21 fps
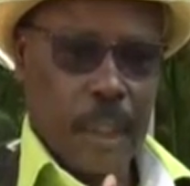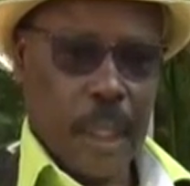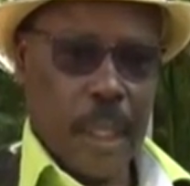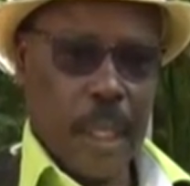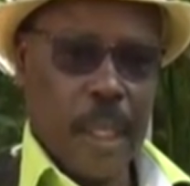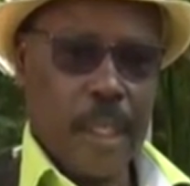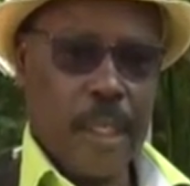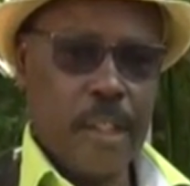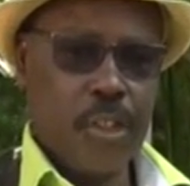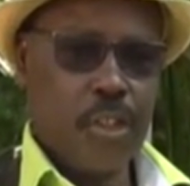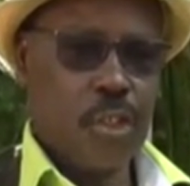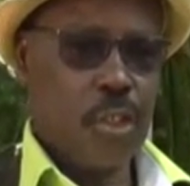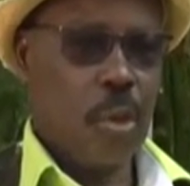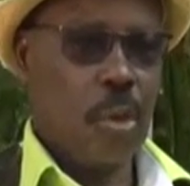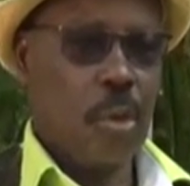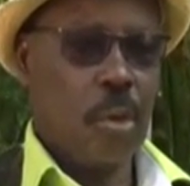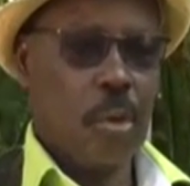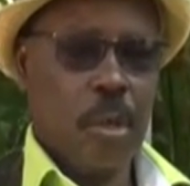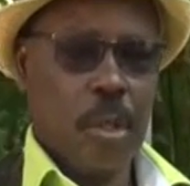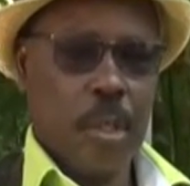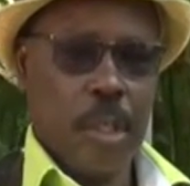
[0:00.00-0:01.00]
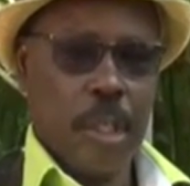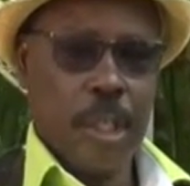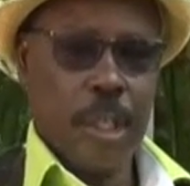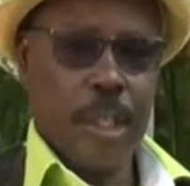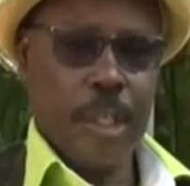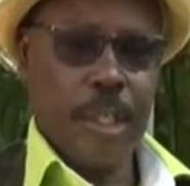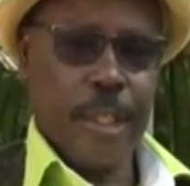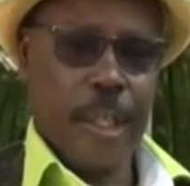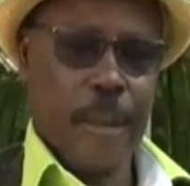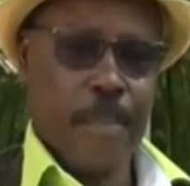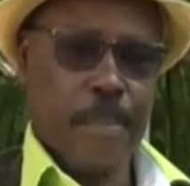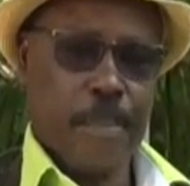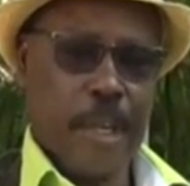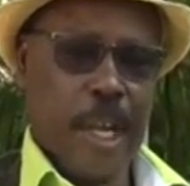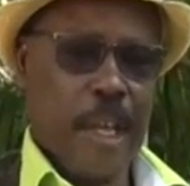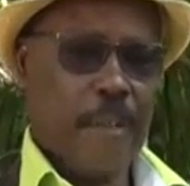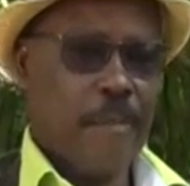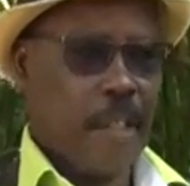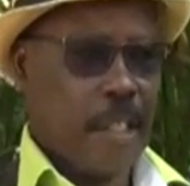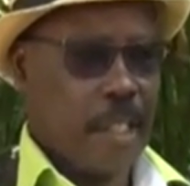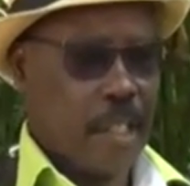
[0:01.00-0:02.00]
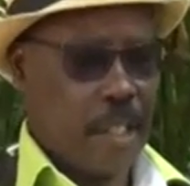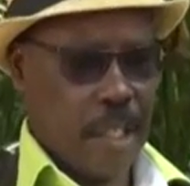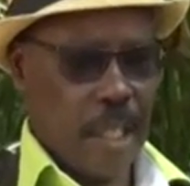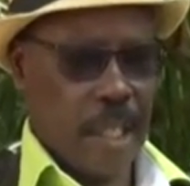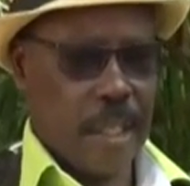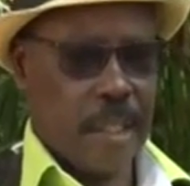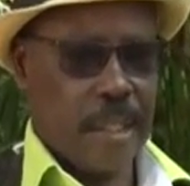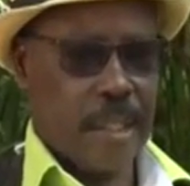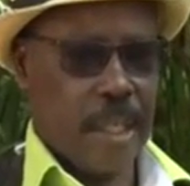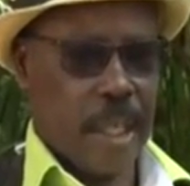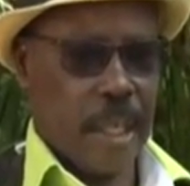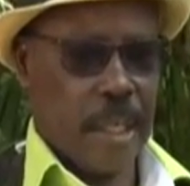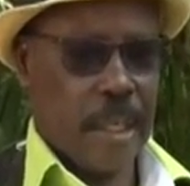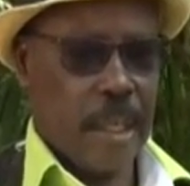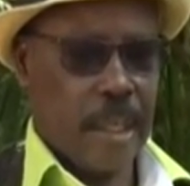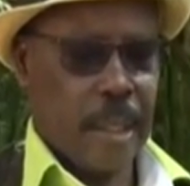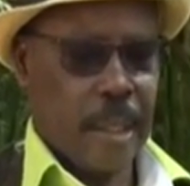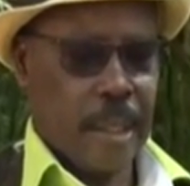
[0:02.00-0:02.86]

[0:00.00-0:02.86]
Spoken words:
And so in the private sector,